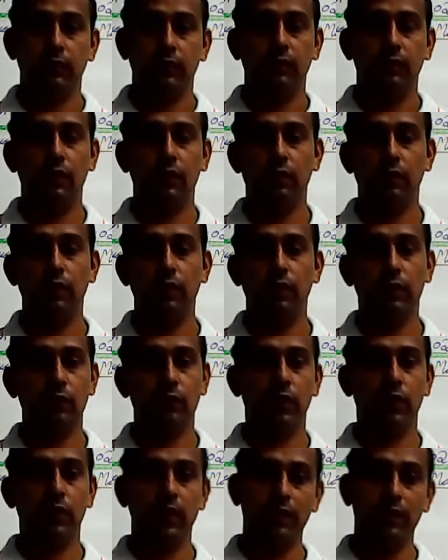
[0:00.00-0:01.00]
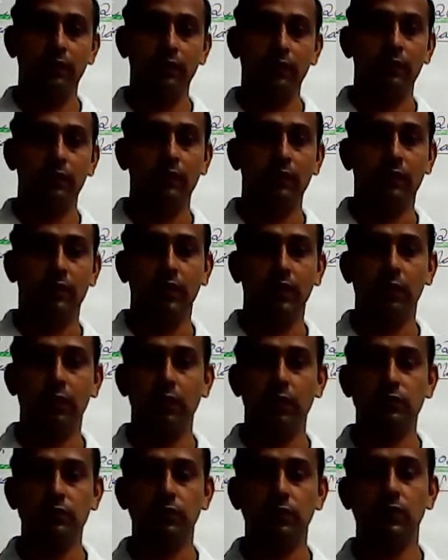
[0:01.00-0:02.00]
Welcome back to again. Grade
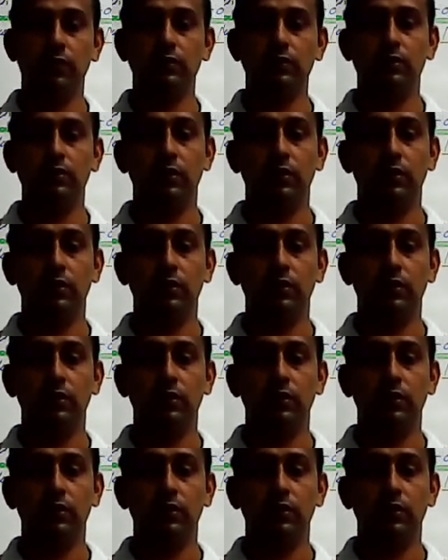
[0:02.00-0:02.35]
12 students.